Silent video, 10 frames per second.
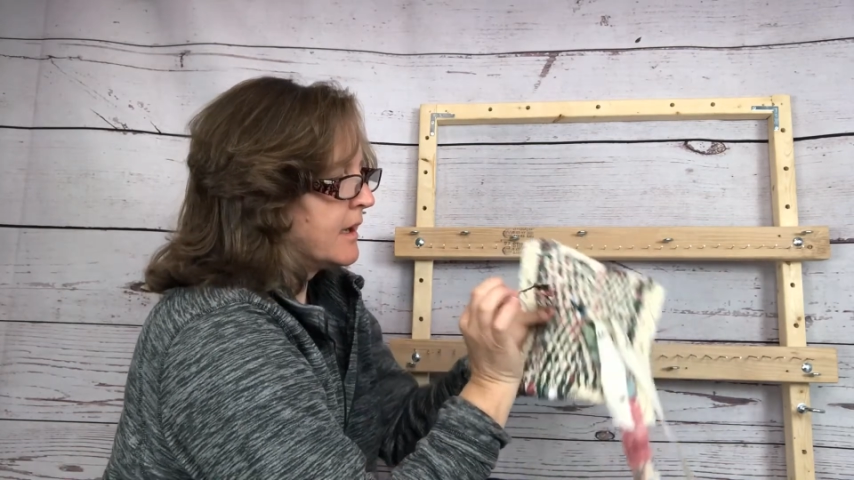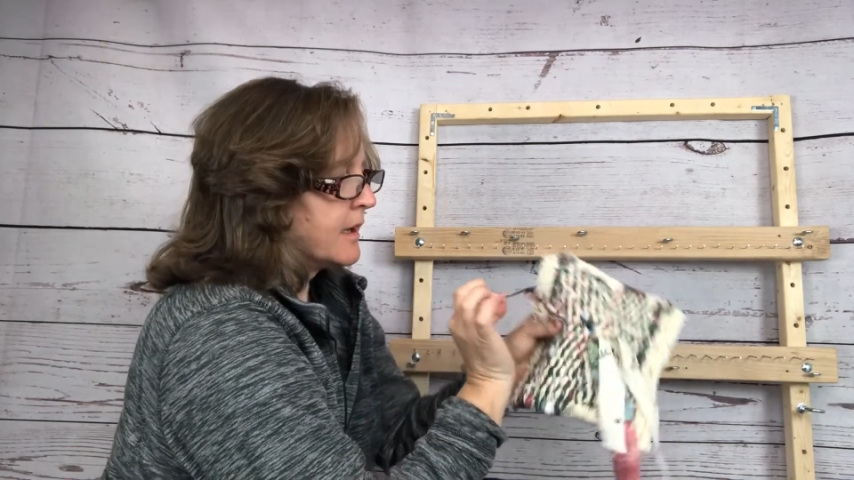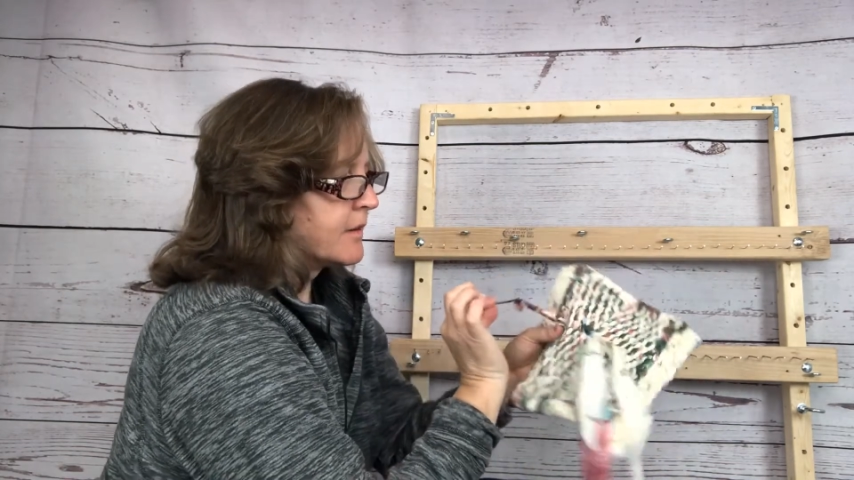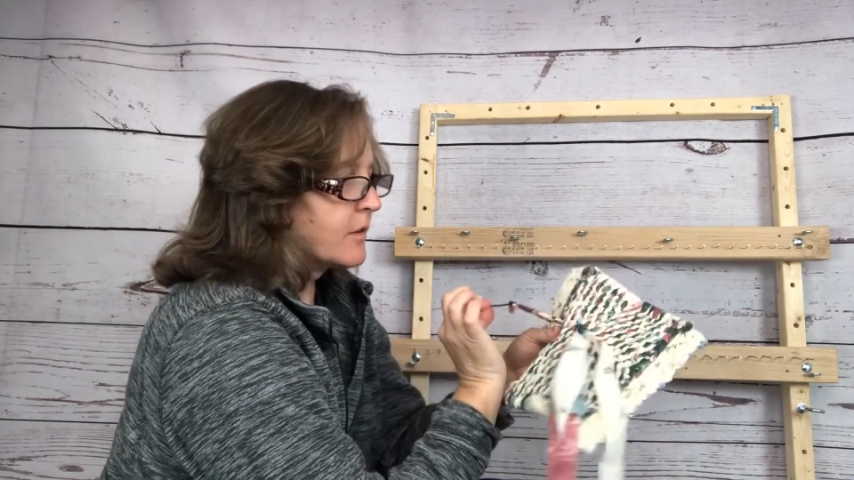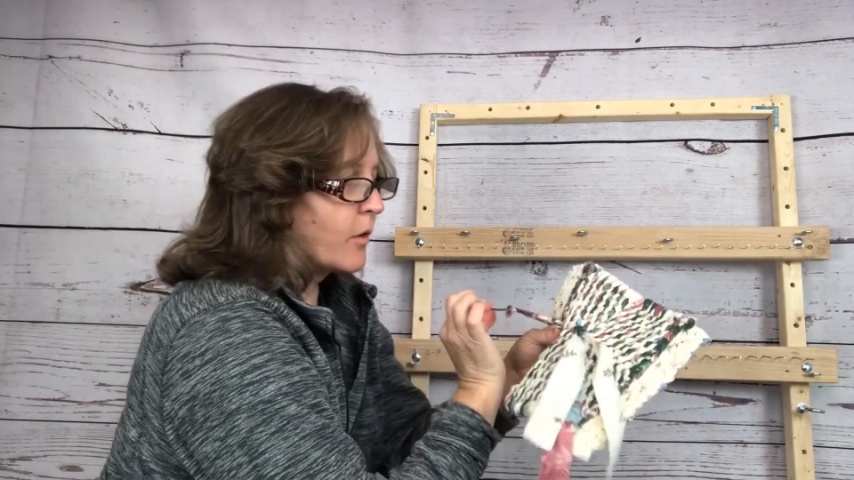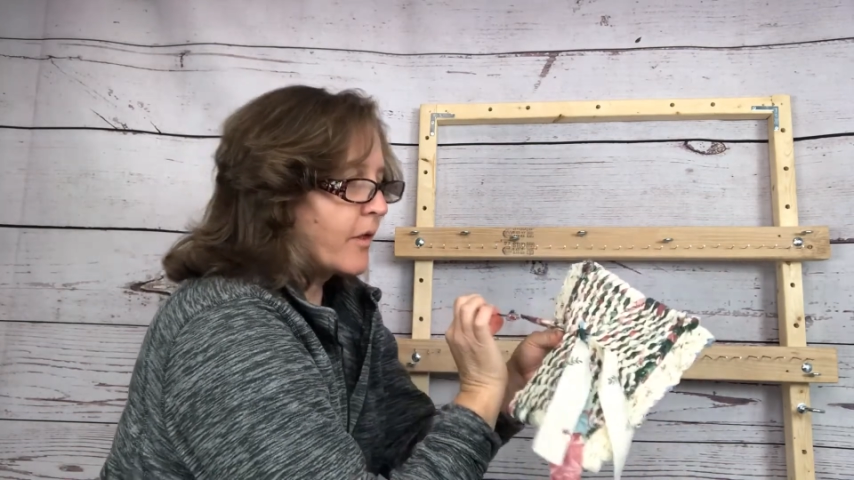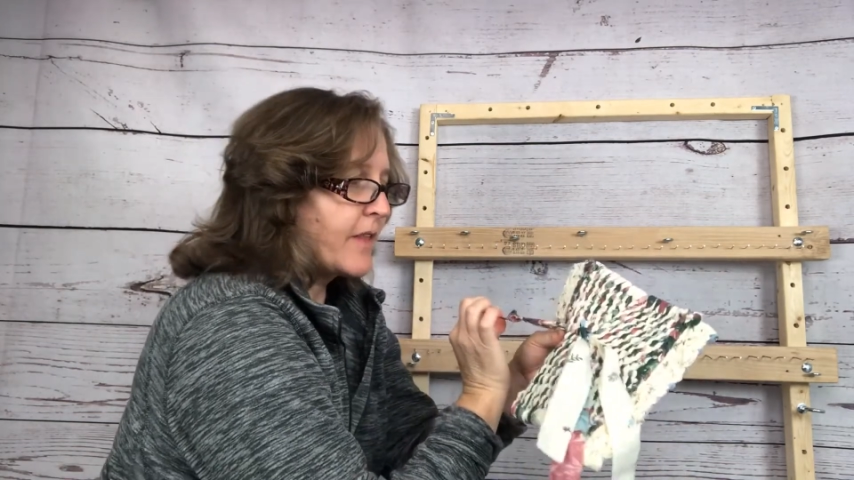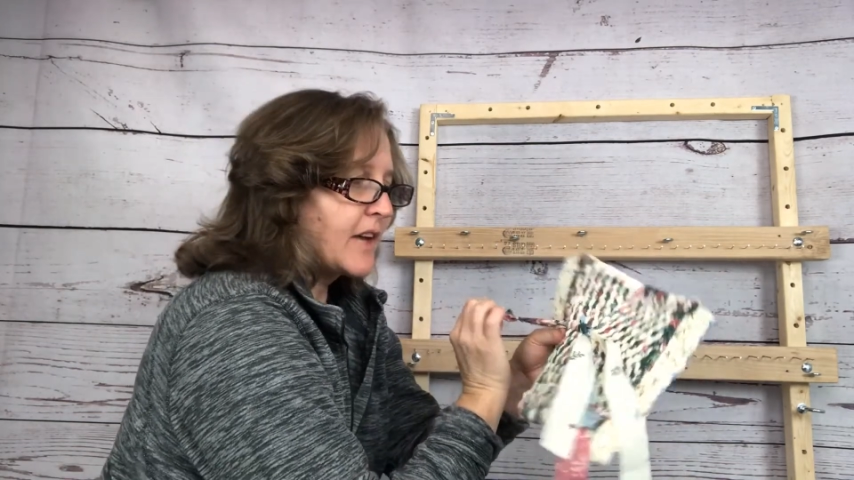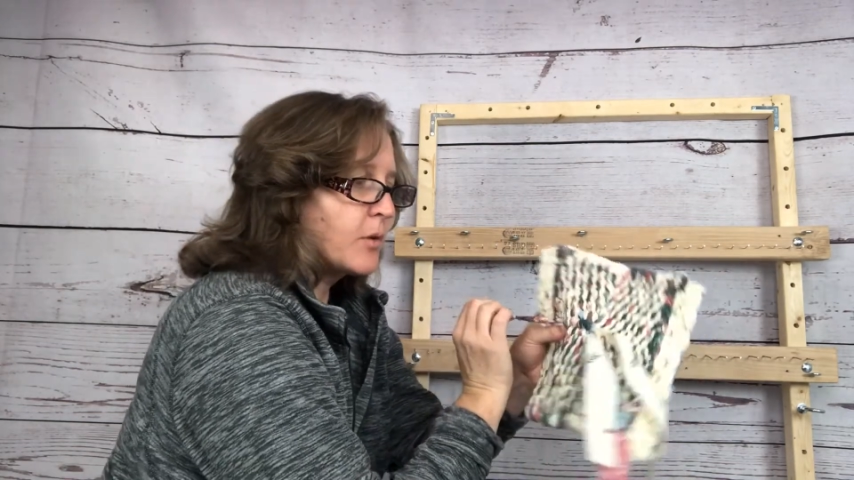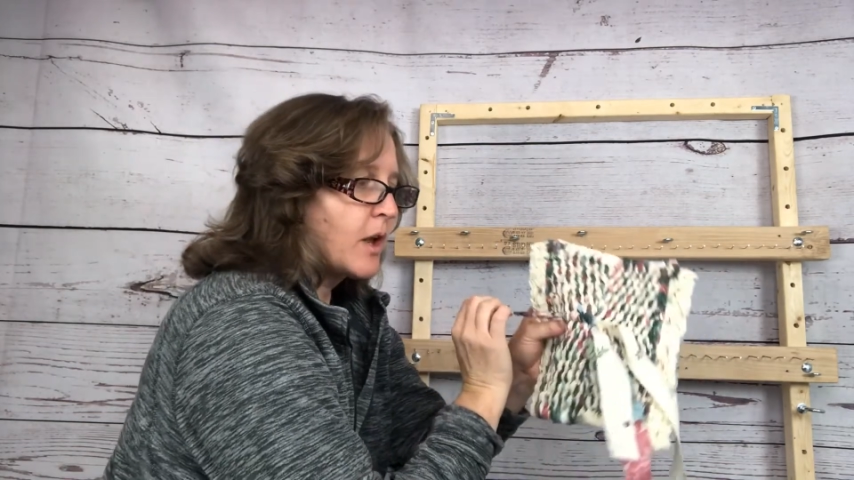So
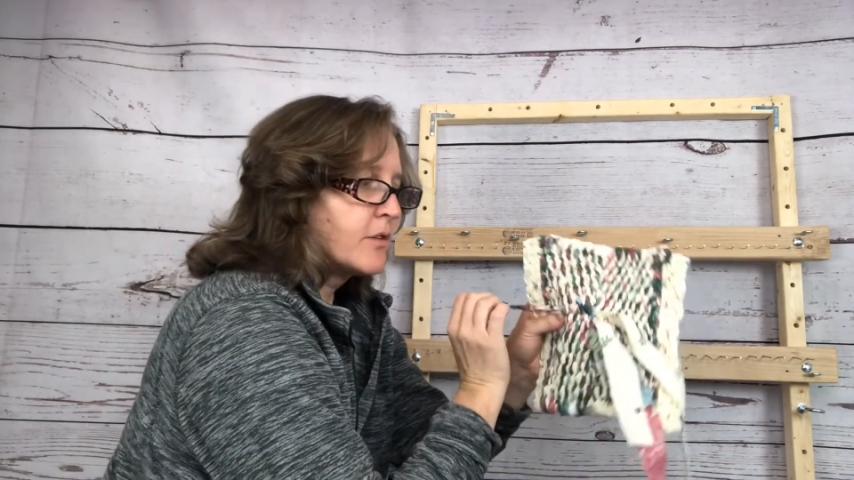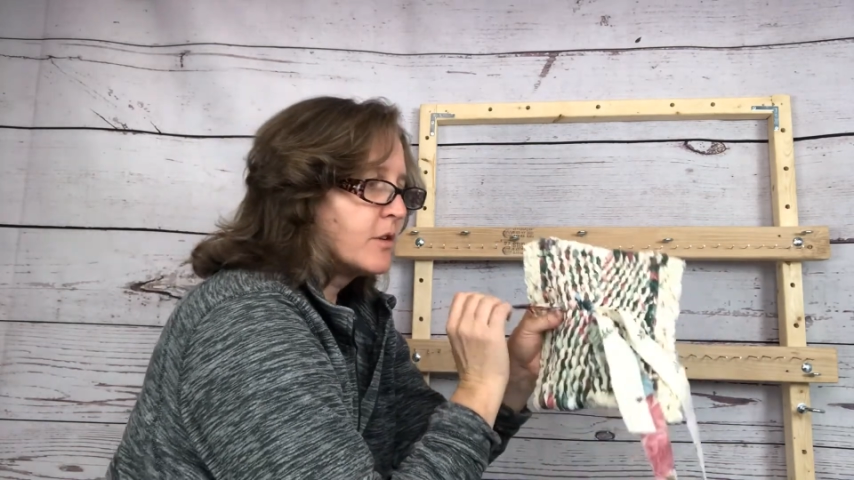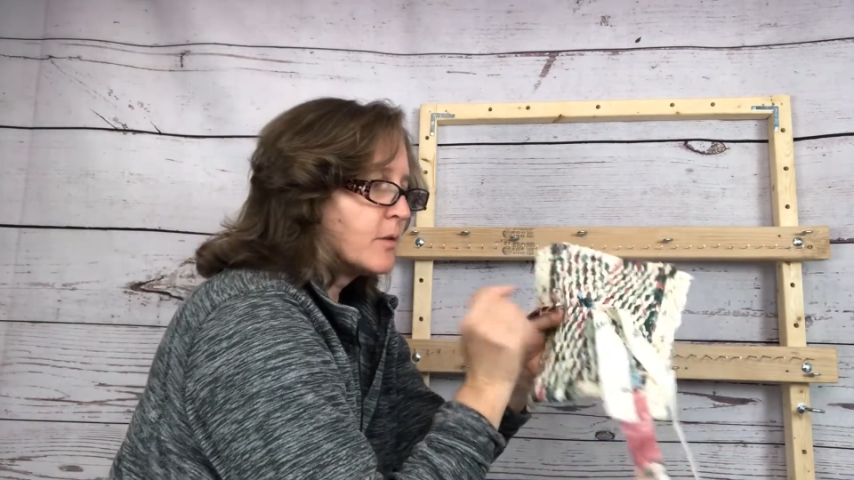that's what I'll do.